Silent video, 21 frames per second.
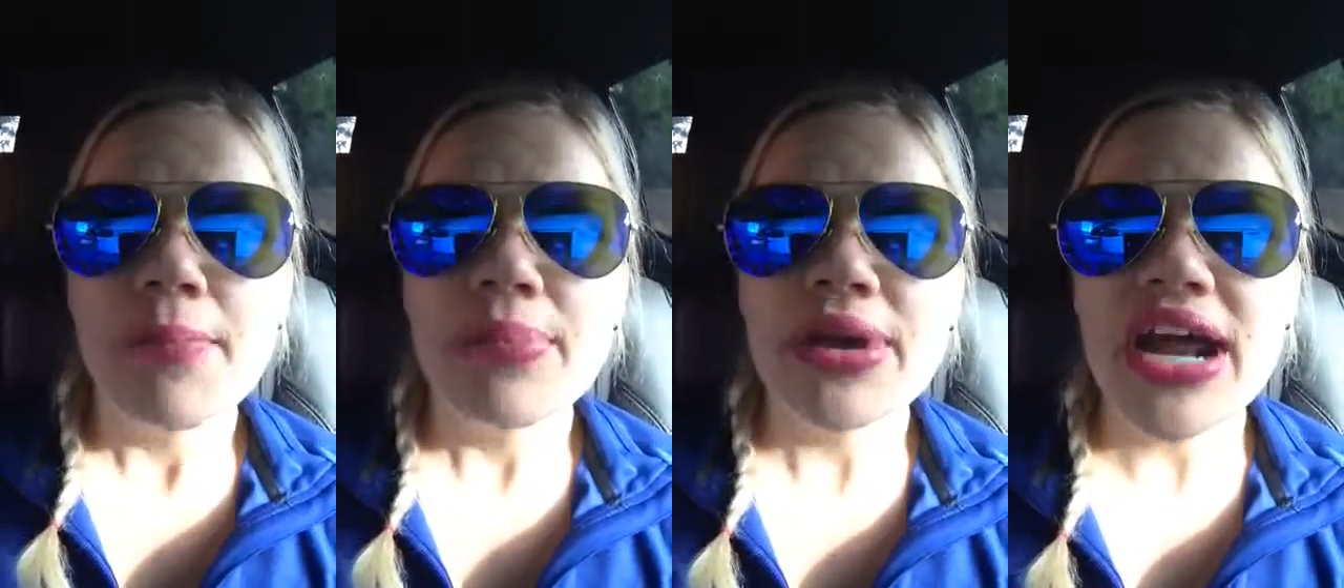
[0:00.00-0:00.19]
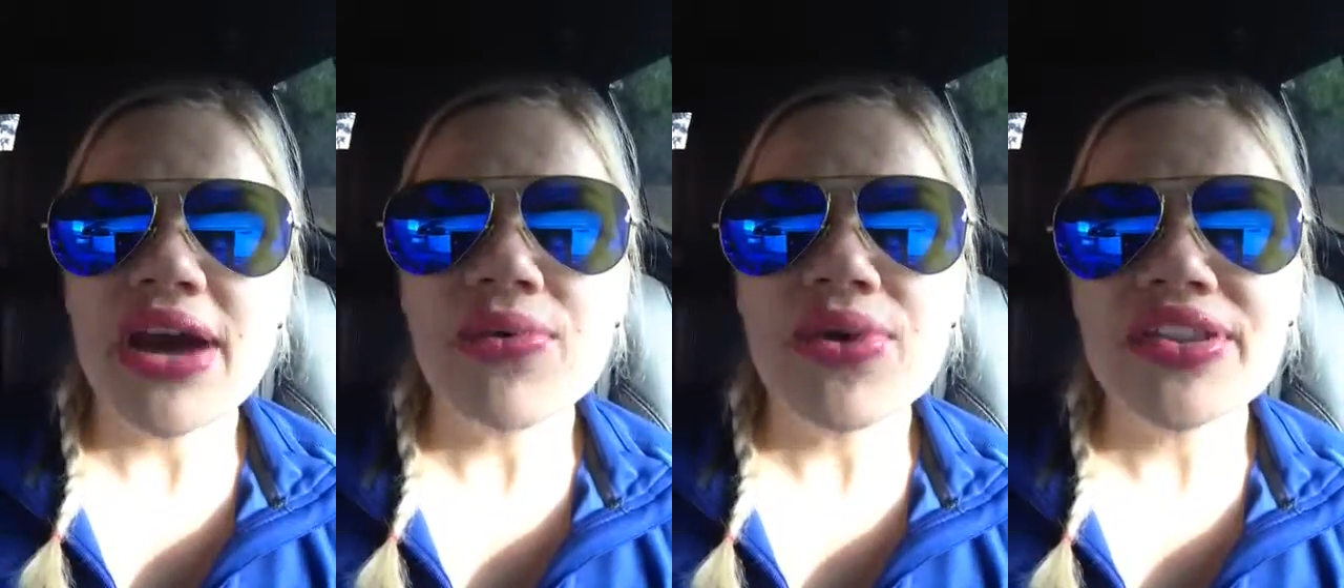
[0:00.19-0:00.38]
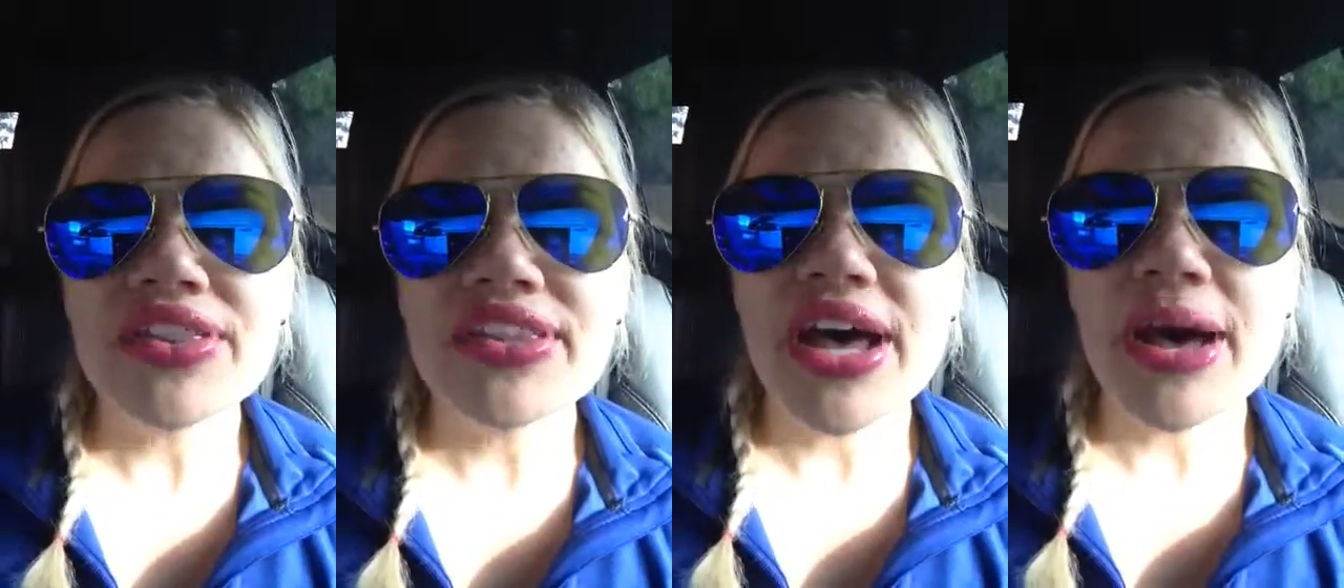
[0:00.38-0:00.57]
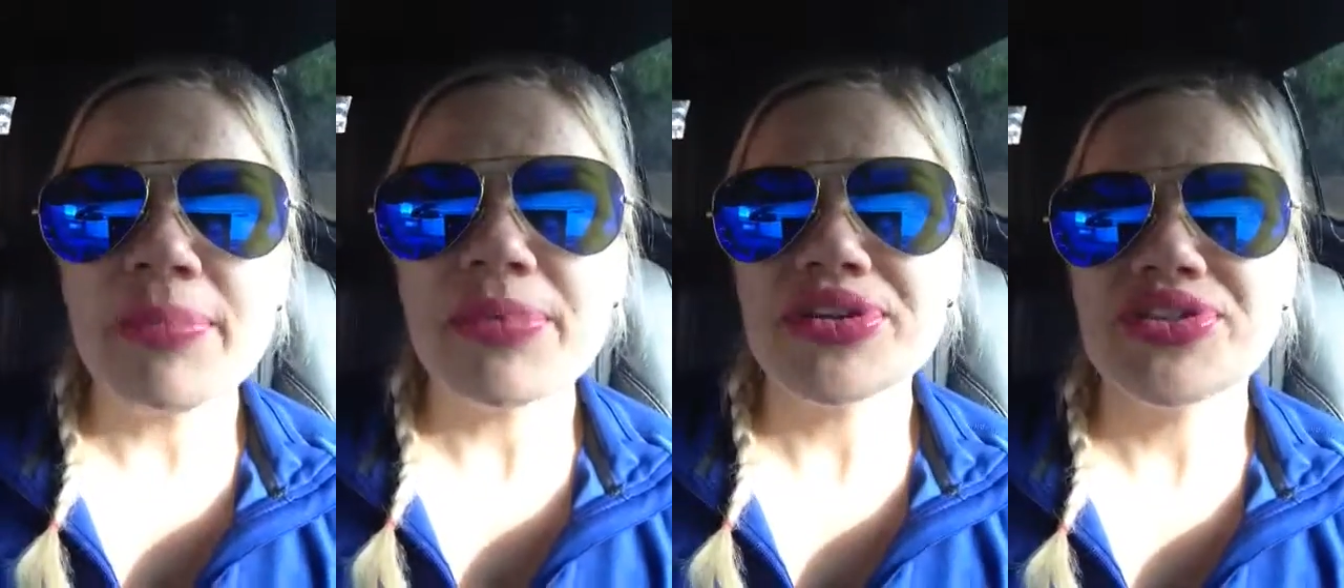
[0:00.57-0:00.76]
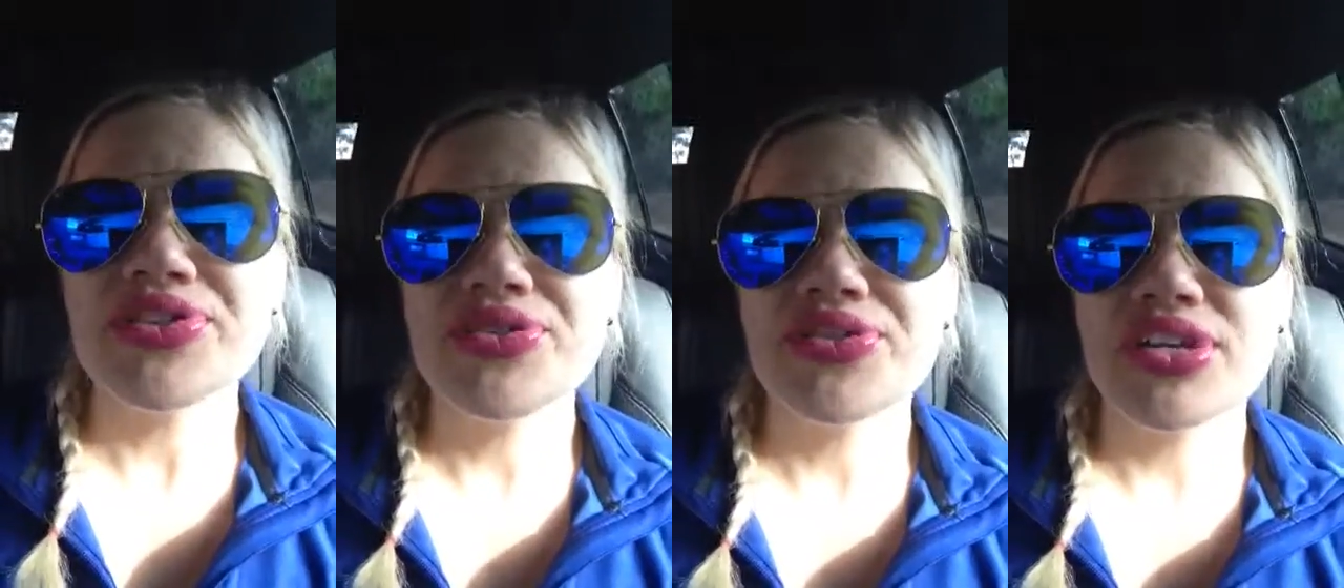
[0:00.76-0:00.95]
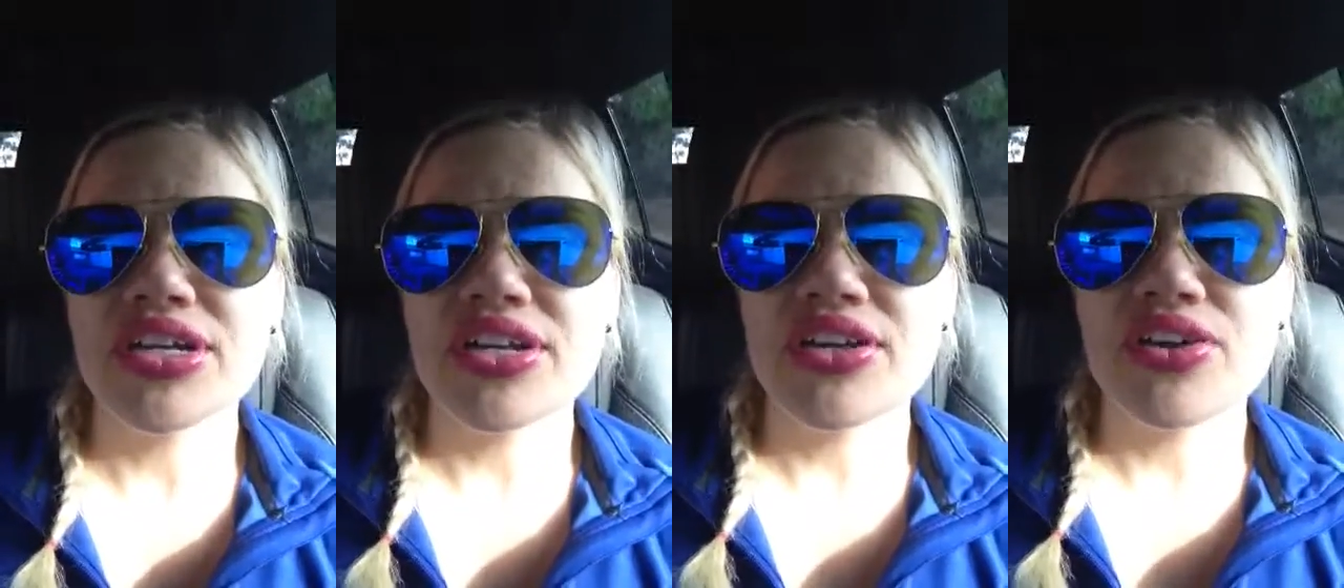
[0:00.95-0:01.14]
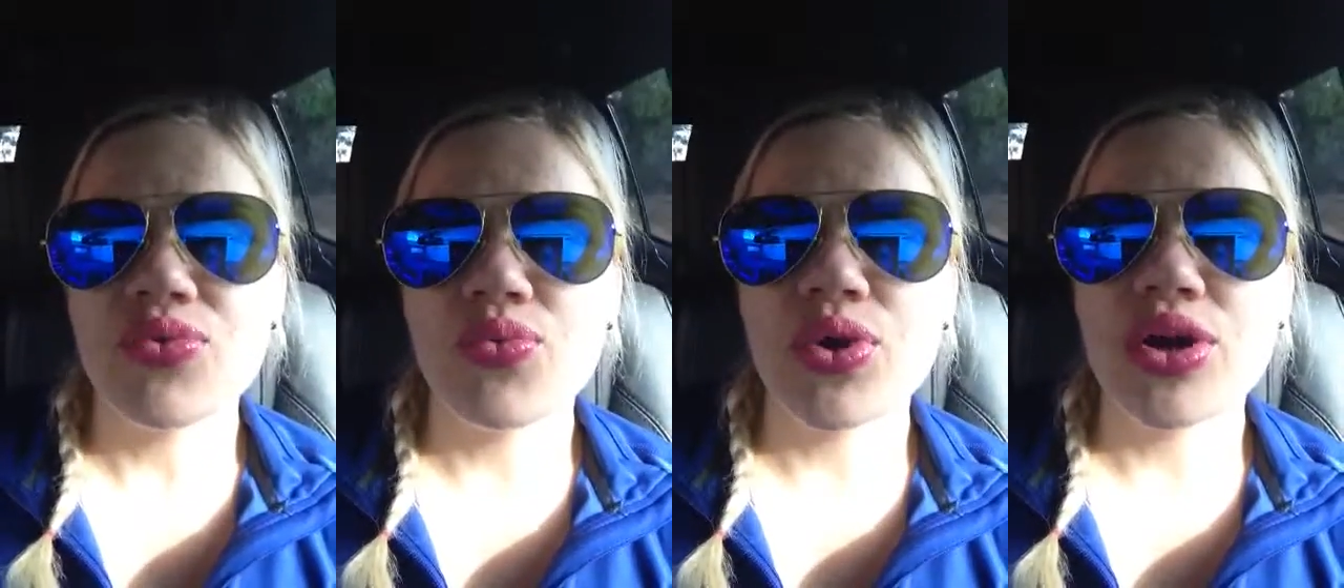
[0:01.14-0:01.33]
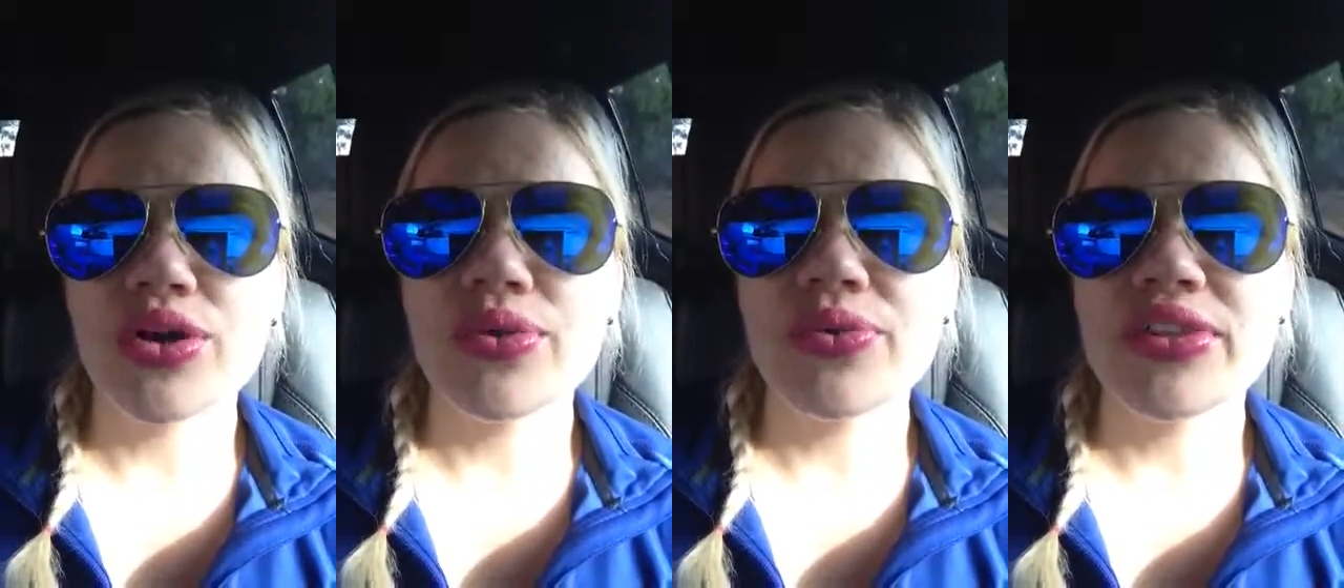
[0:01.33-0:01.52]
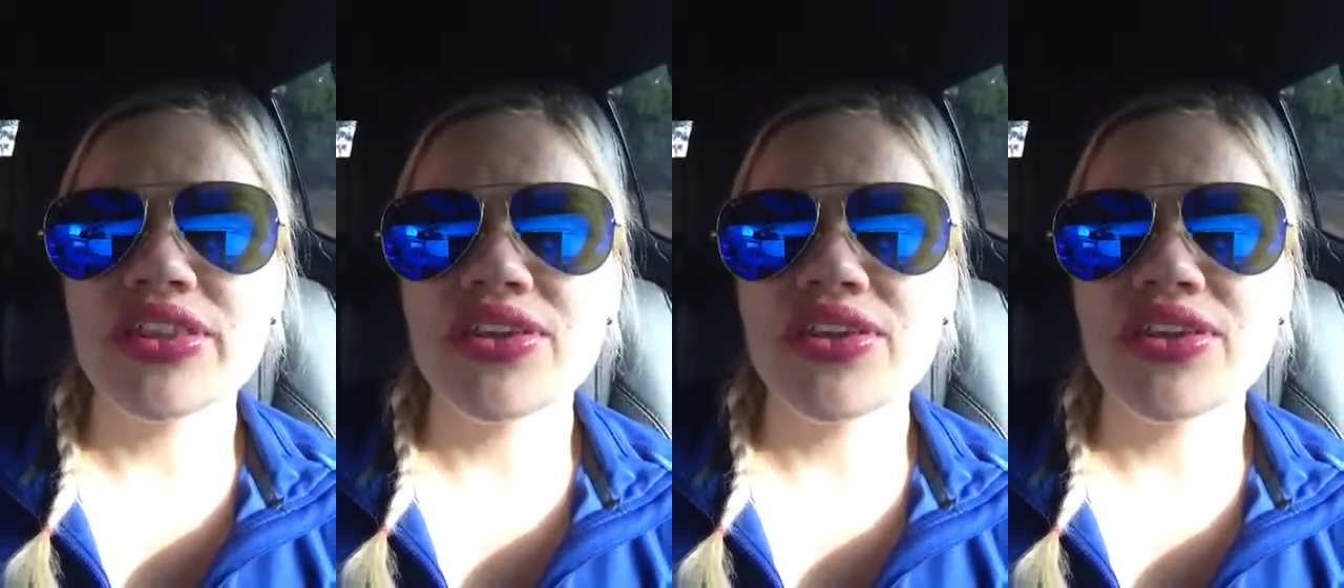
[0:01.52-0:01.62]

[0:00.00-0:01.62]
But I want the opportunity to work